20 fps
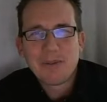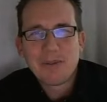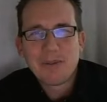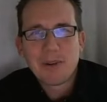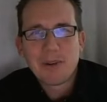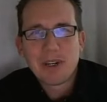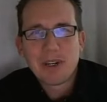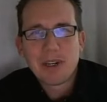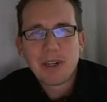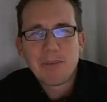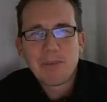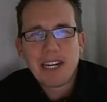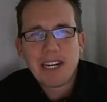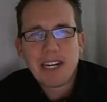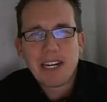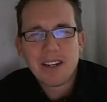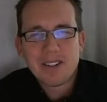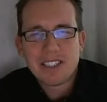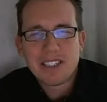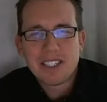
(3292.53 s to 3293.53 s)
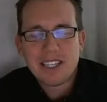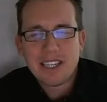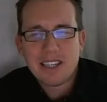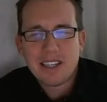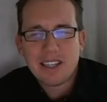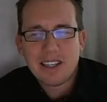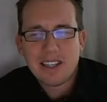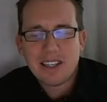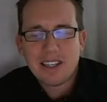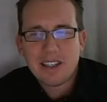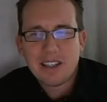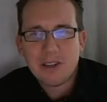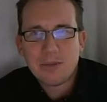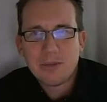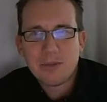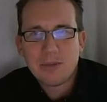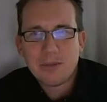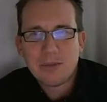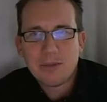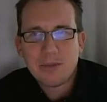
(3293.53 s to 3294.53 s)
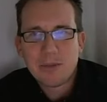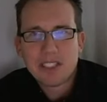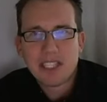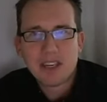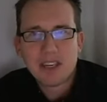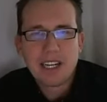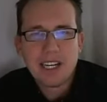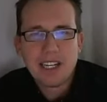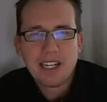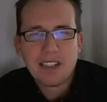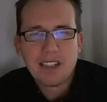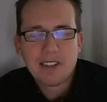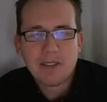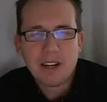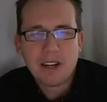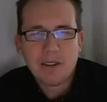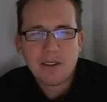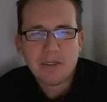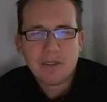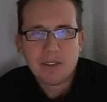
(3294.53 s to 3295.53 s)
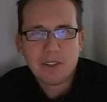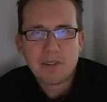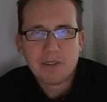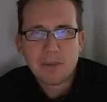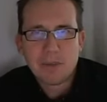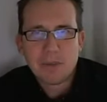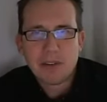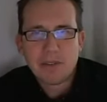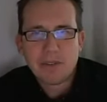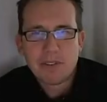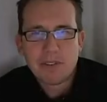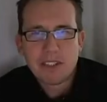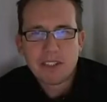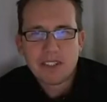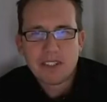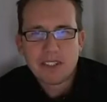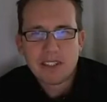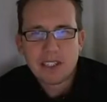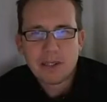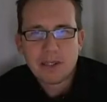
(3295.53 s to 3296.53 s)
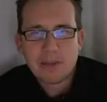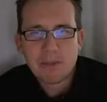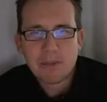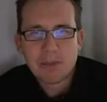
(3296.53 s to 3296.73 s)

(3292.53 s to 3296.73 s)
What about, you must get all kinds of offers from different